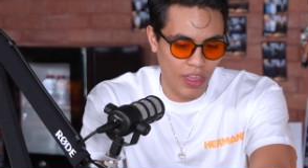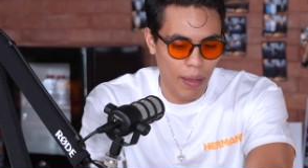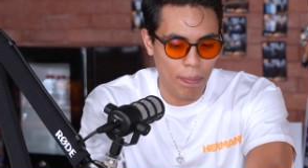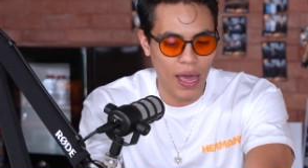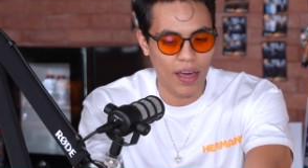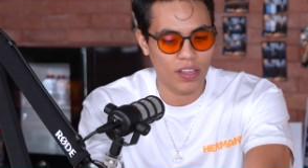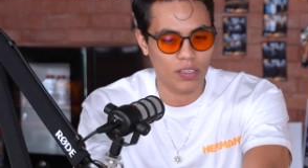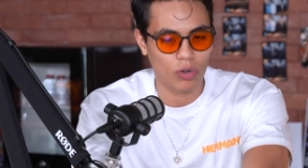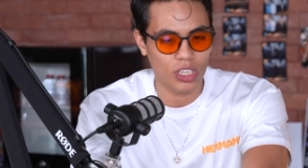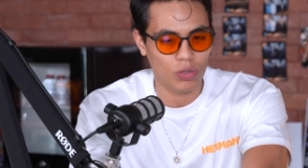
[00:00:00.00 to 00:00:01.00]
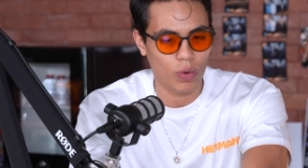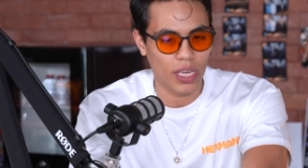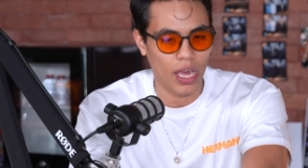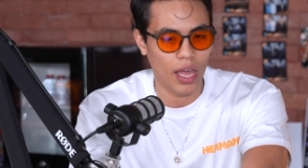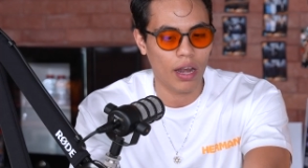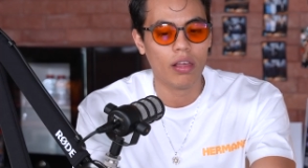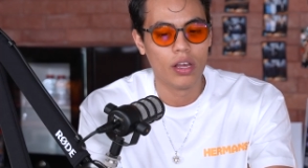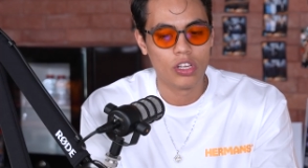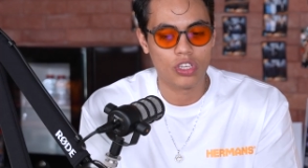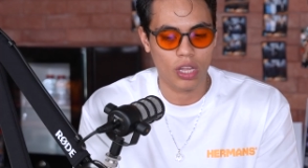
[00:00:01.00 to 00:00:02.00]
that path as much as we can
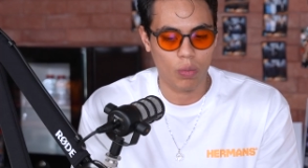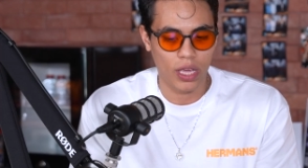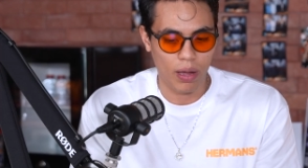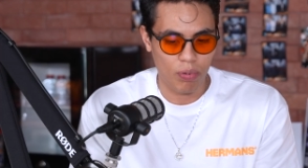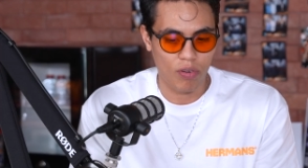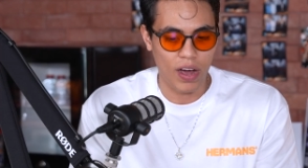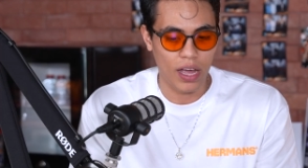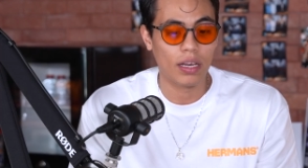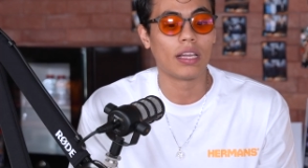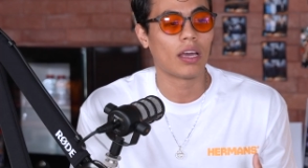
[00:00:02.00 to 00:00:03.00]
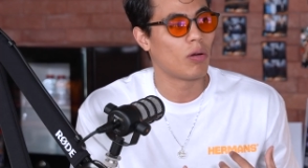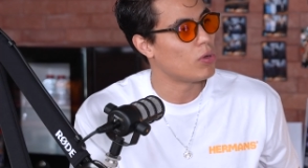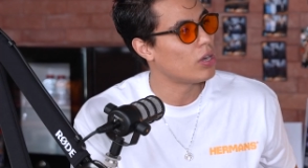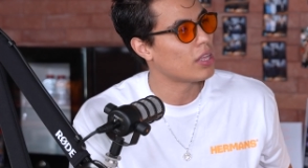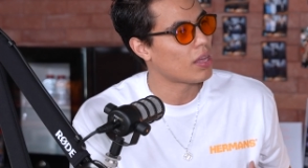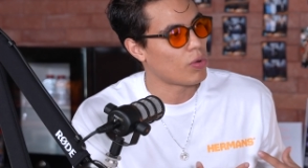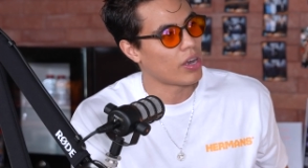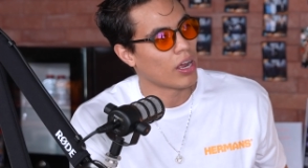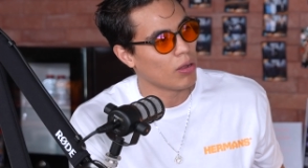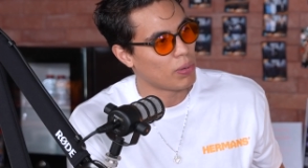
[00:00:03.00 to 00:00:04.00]
so that we can provide the community that
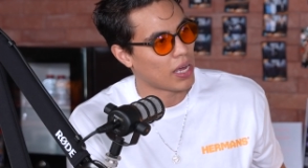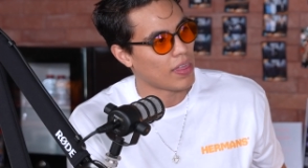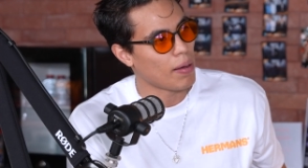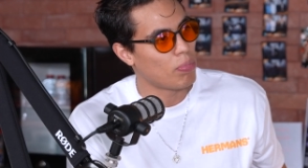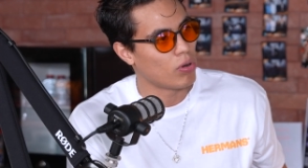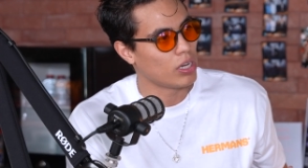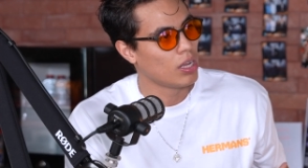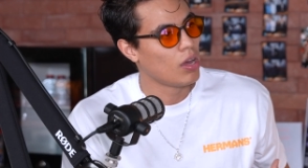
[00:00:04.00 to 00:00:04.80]
we're helping at that point